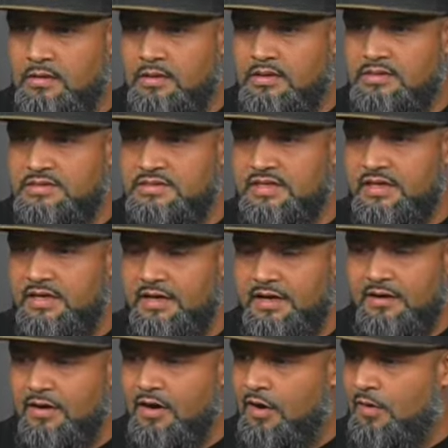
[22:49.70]
Let's see
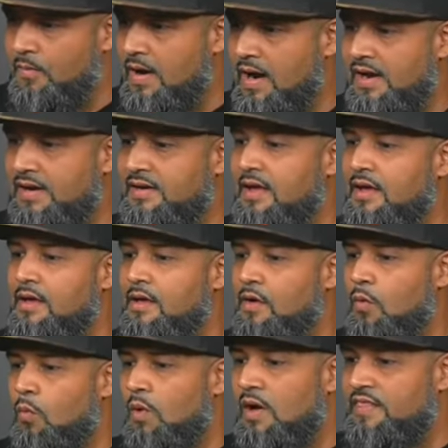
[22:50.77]
here. All right.
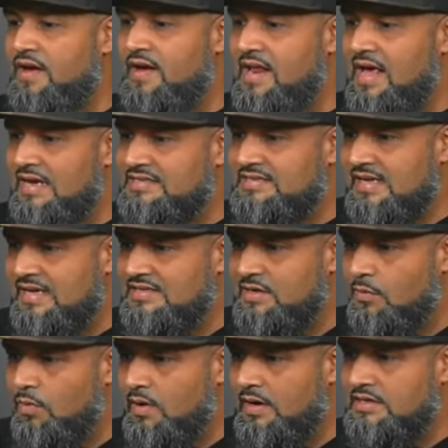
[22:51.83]
One of the next things
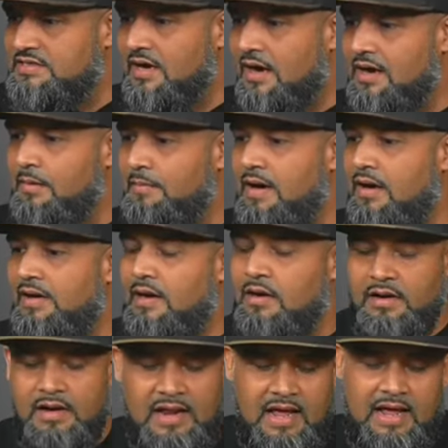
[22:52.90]
that we're going to talk about here
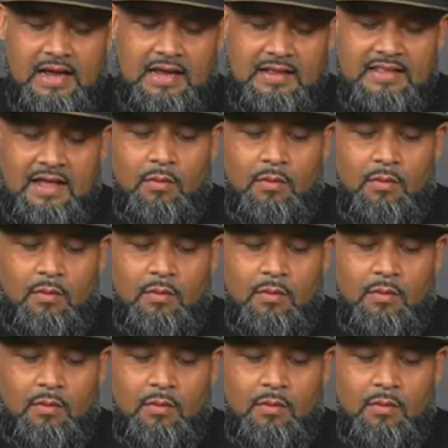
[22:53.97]
today that